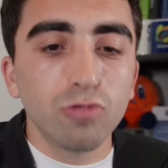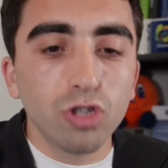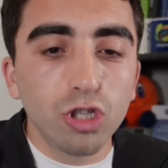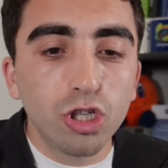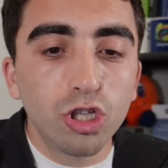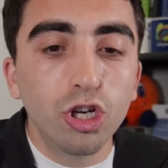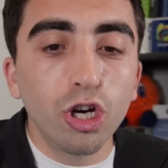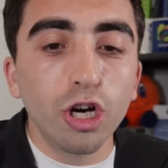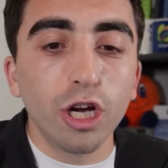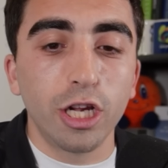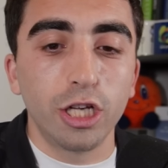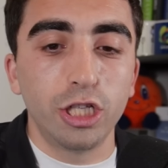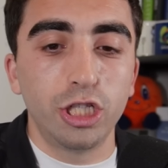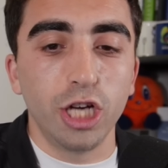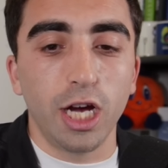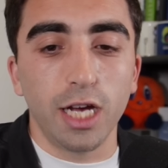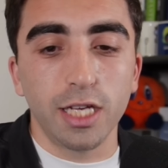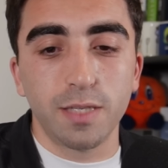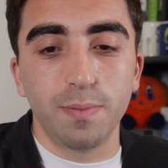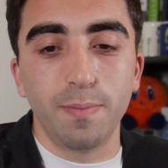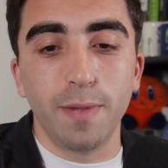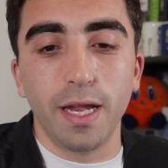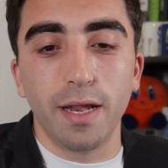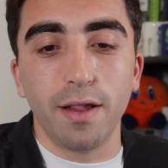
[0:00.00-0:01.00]
Good
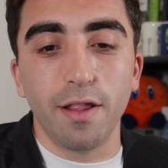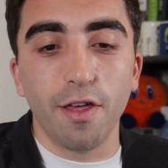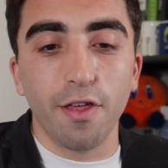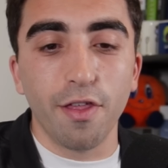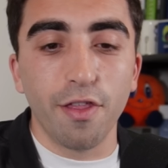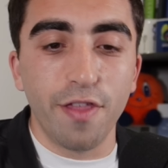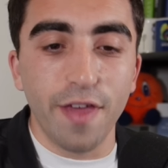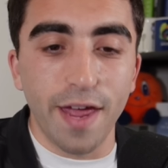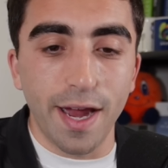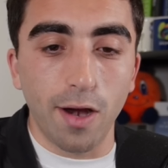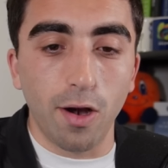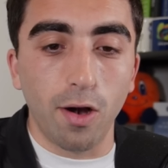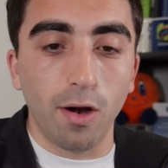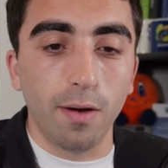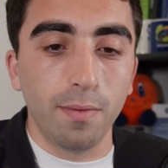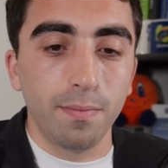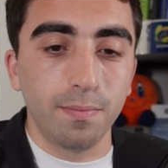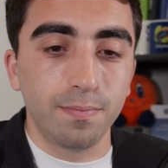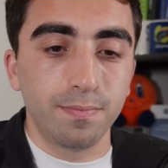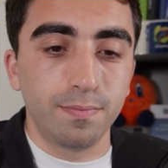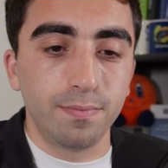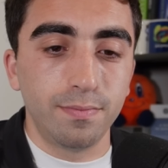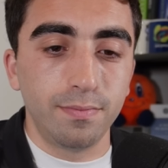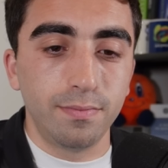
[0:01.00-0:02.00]
adjustment there.
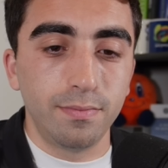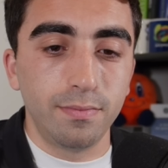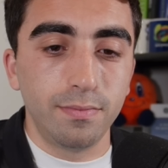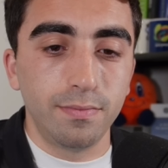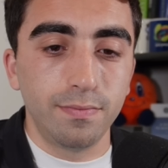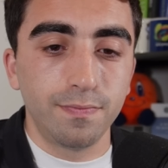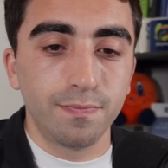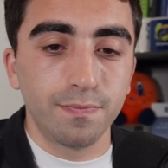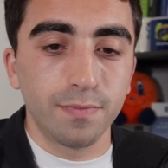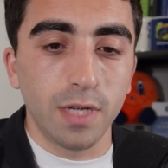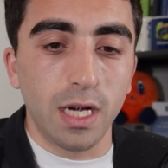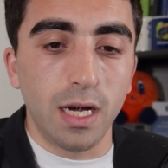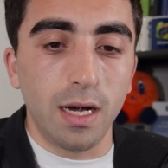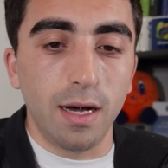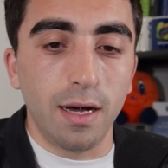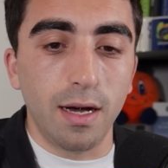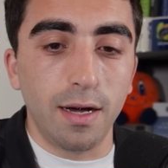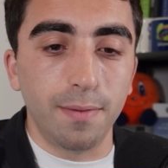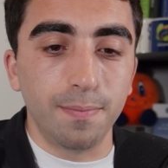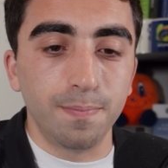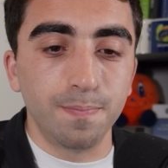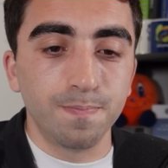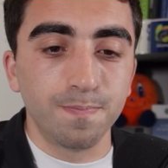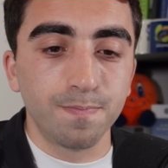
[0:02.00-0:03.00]

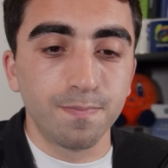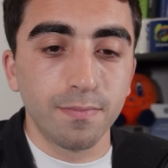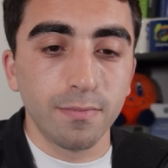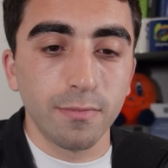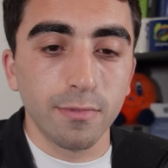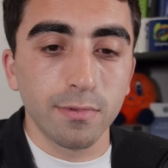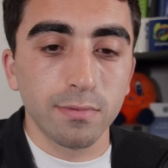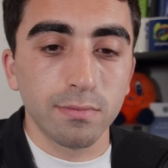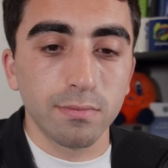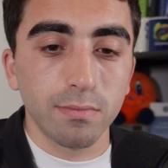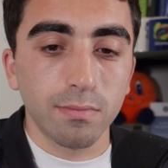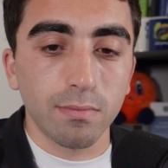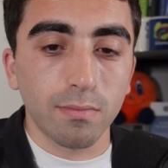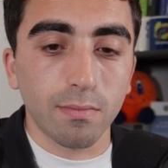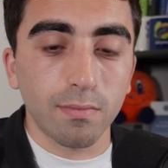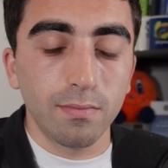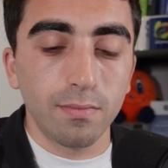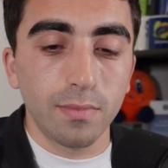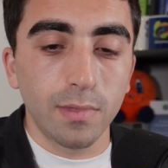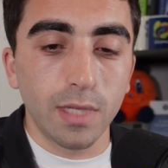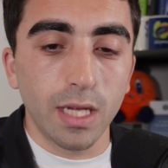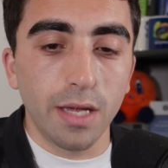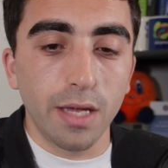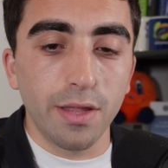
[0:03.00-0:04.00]
Um,
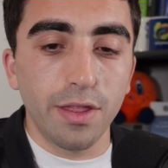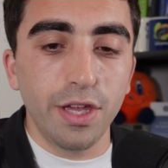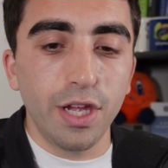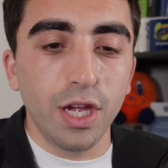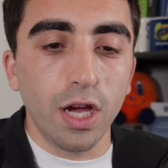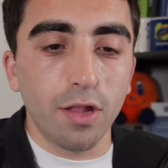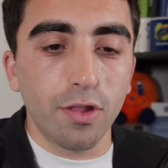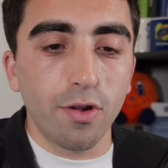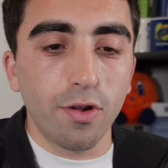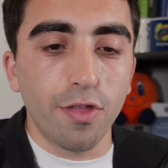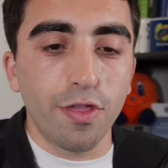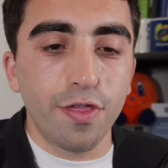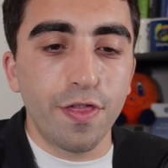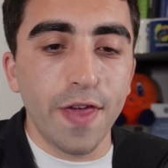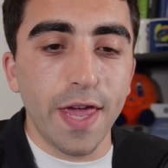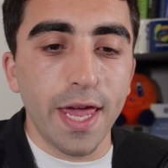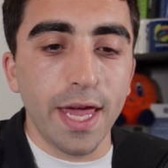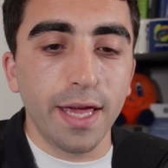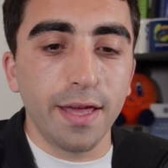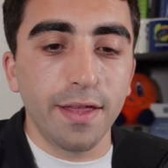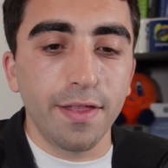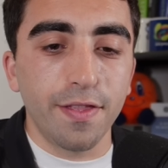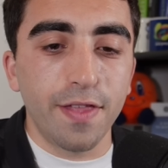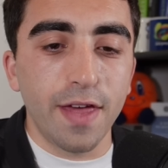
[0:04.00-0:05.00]
the other
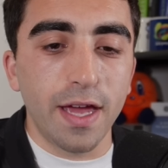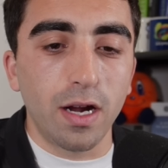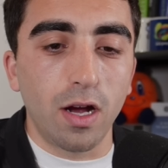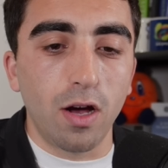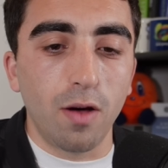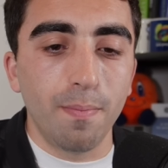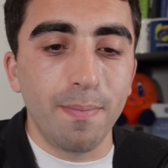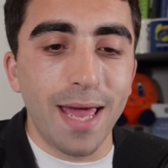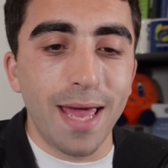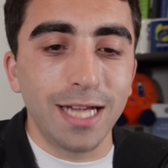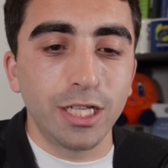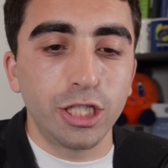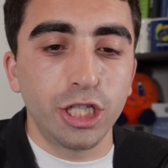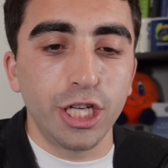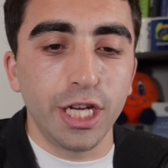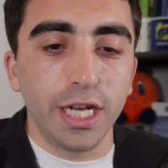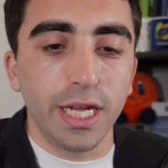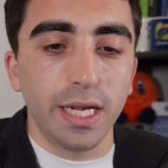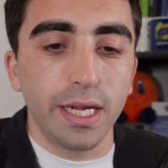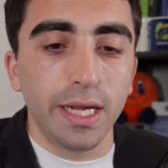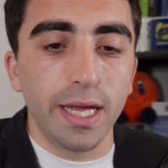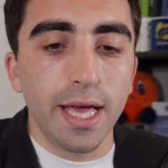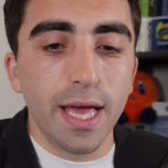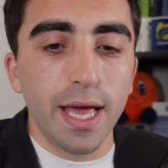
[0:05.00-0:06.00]
thing that I'll
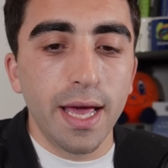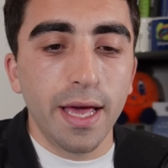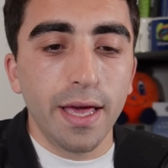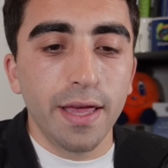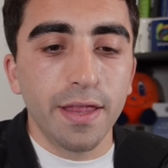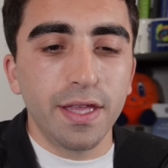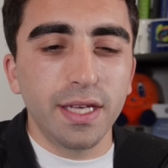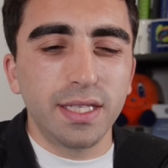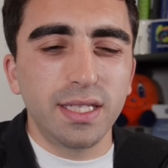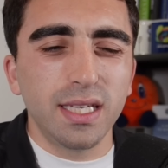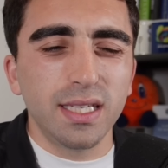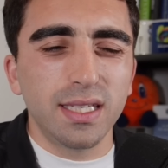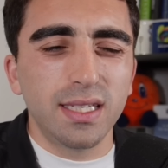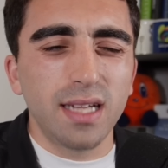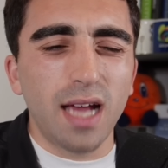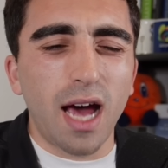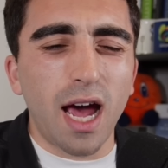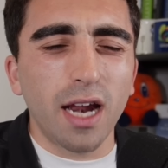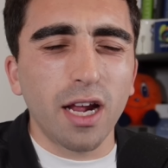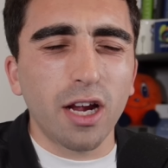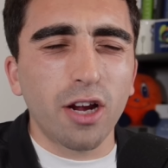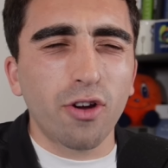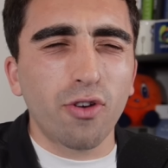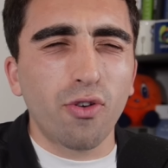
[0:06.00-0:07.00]
mention, this is not
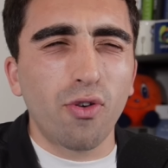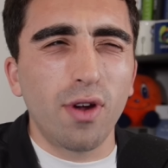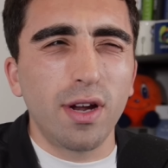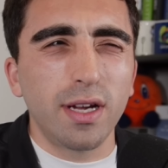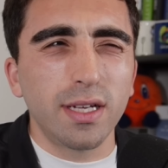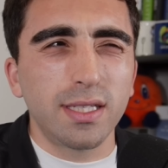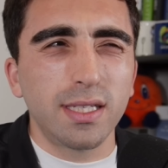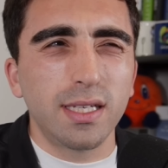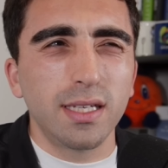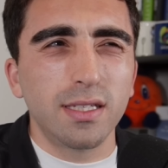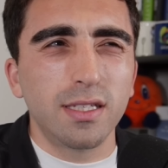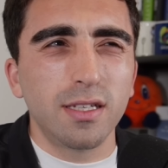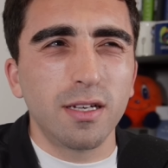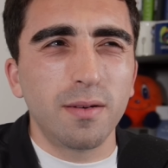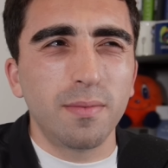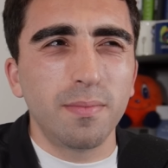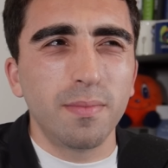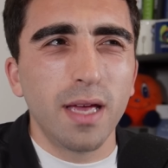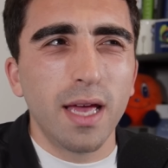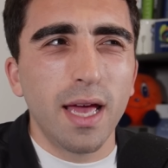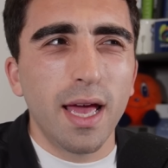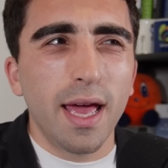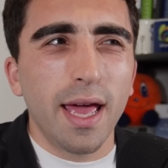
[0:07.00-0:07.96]
a criticism.